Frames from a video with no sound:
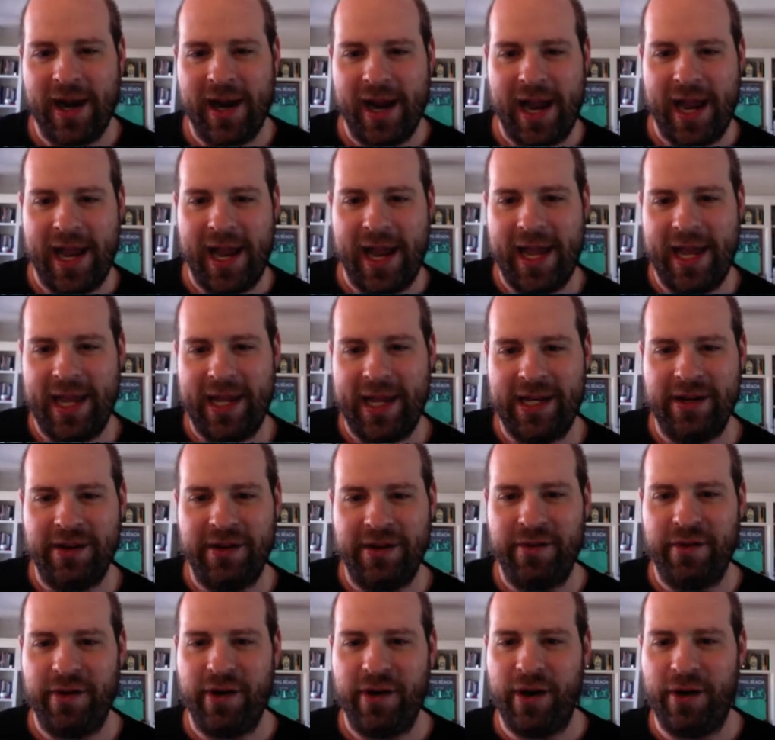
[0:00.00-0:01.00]
And
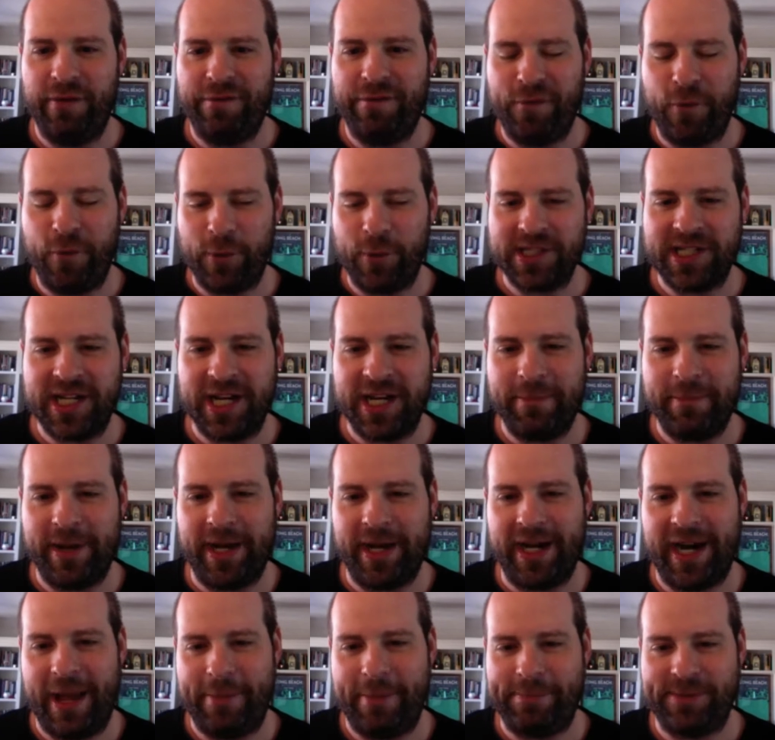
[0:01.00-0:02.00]
a
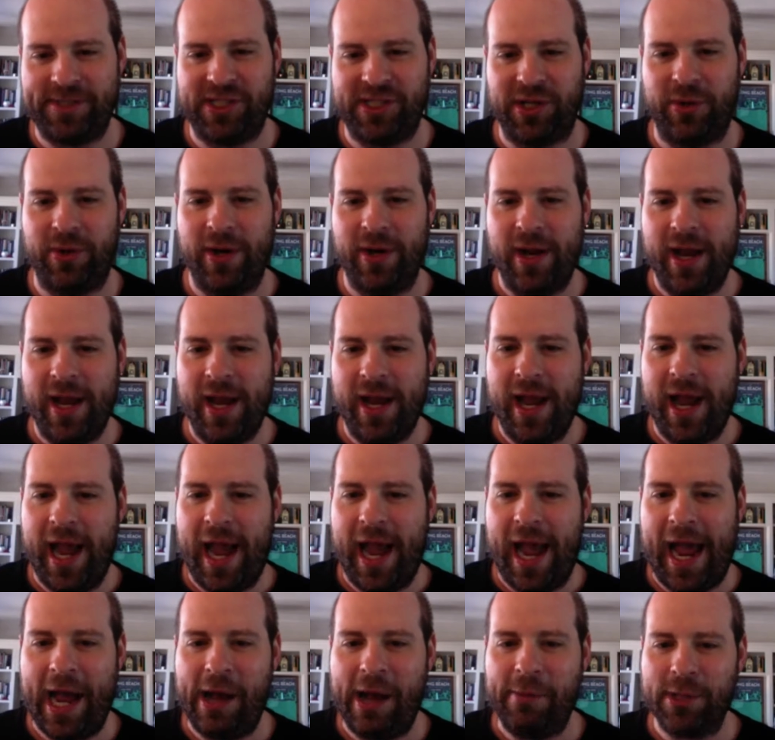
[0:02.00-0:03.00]
14-minute episode,
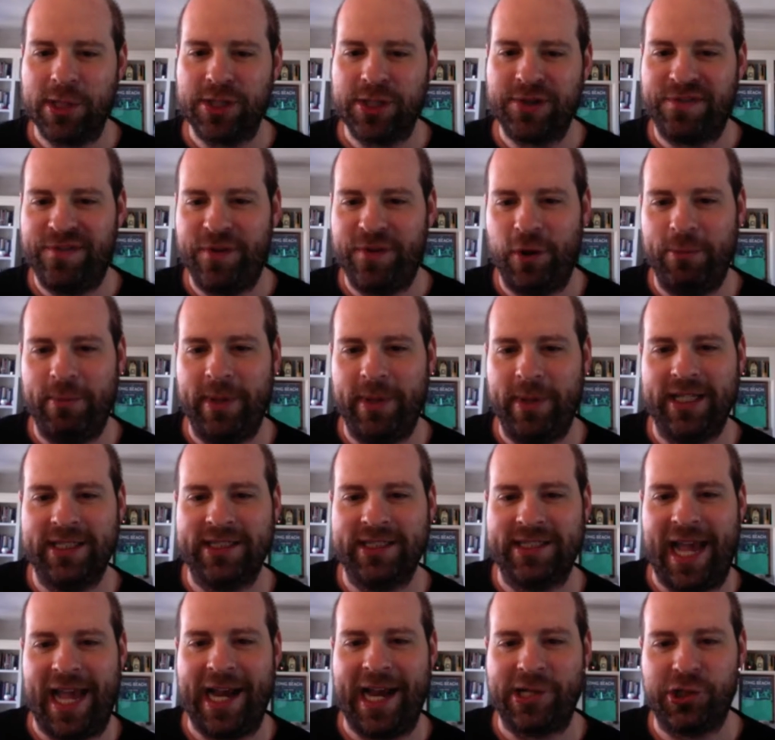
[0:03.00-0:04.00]
how much filming is
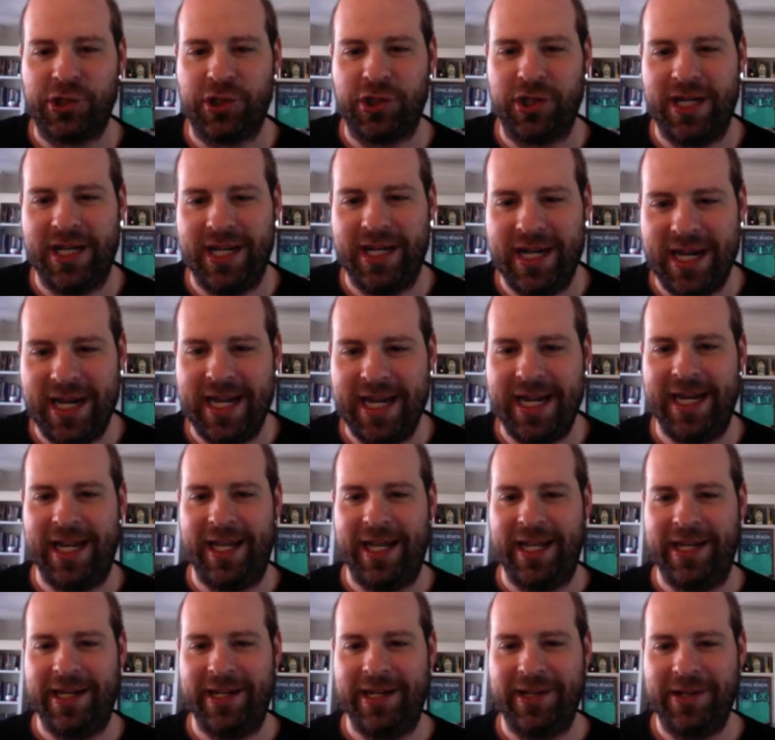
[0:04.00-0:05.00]
actually
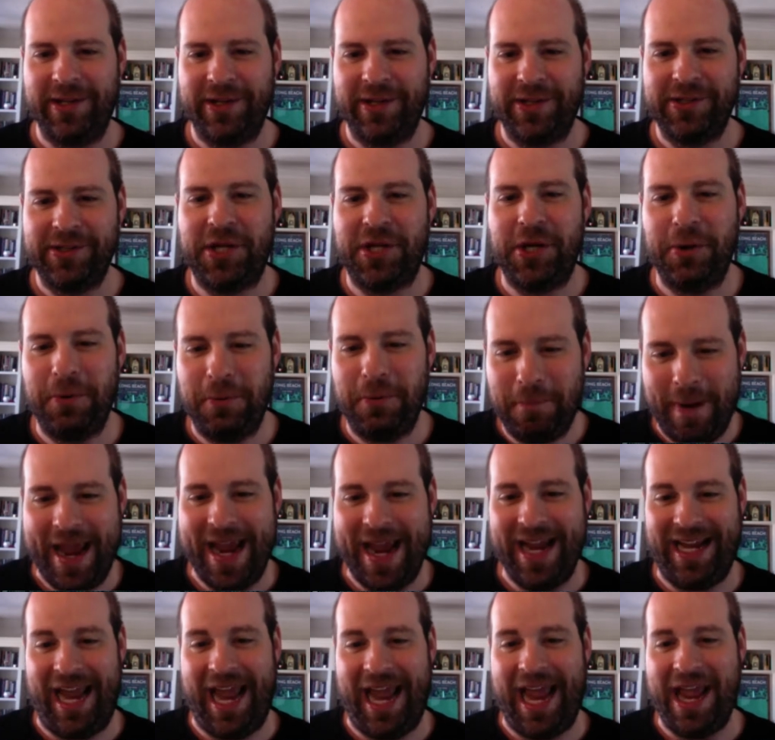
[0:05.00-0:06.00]
needed to
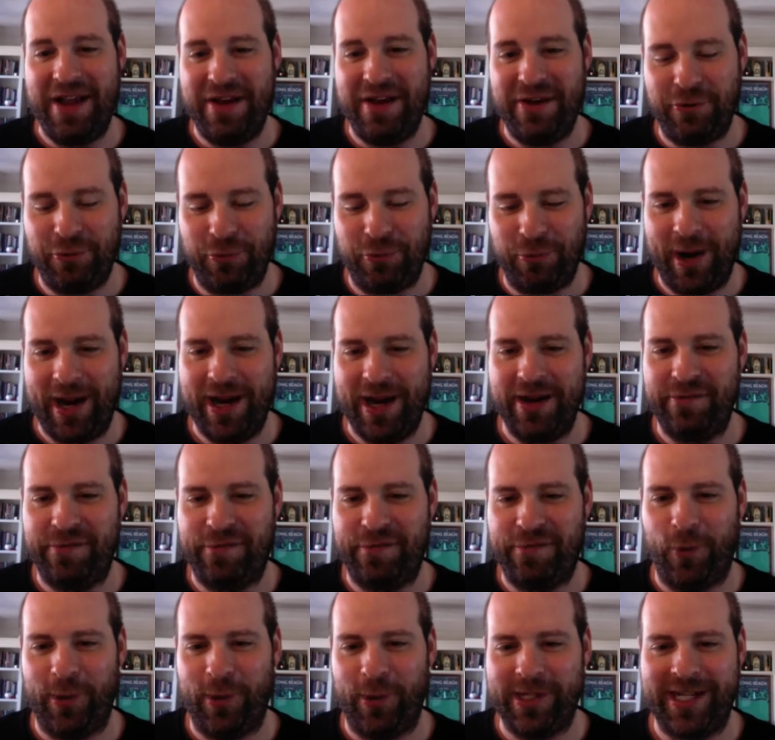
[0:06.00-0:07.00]
make a great
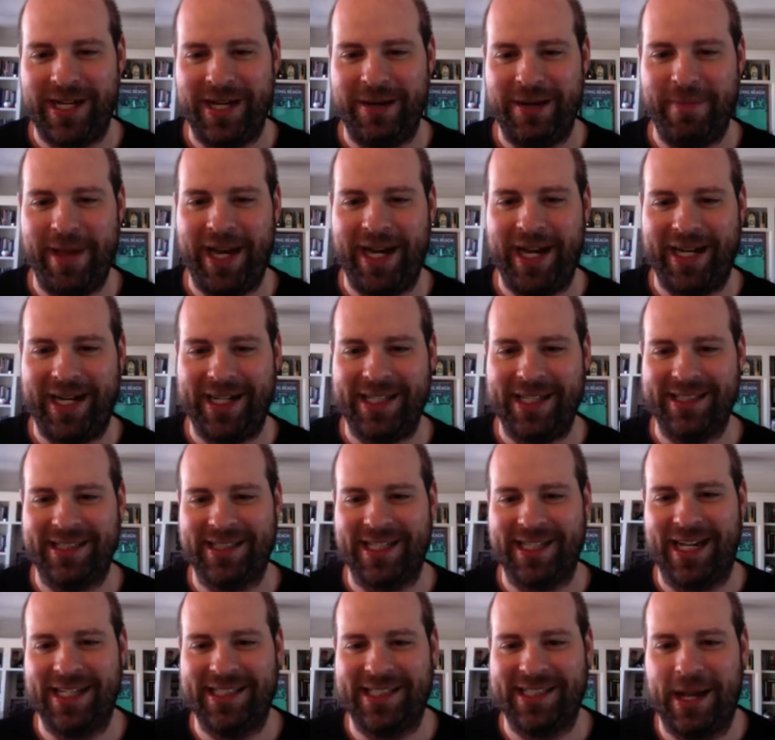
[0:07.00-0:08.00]
14-minute
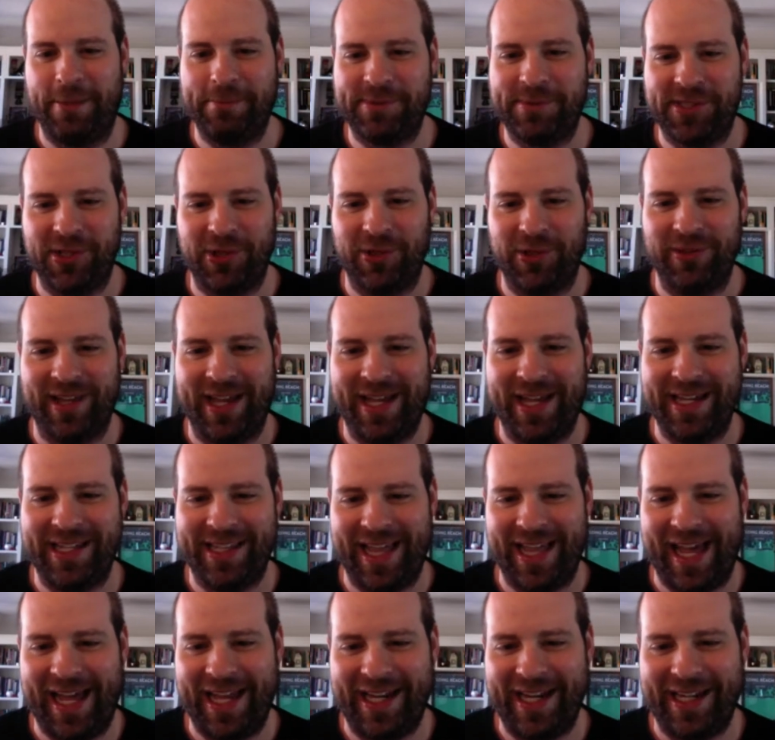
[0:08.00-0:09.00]
concise episode like
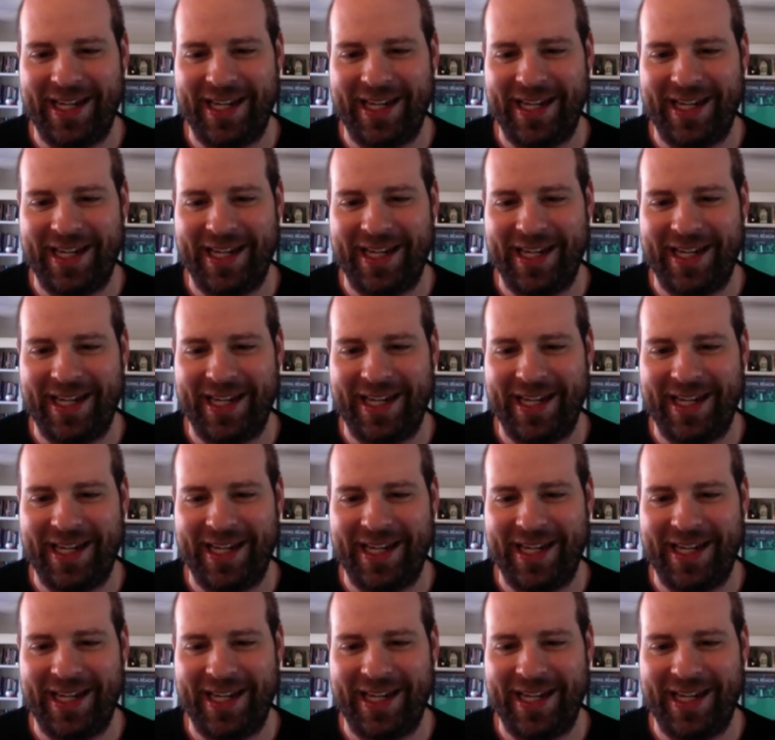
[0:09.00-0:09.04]
that?